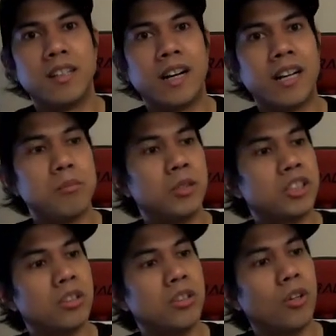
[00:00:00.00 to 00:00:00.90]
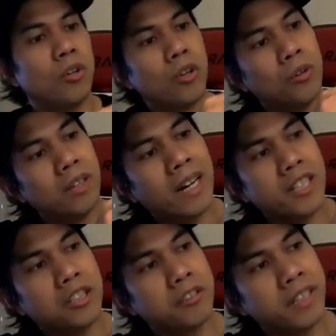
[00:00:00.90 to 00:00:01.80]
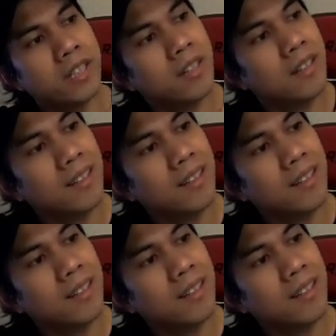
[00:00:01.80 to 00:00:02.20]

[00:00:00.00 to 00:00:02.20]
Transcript: uh, Iverson logo, i3.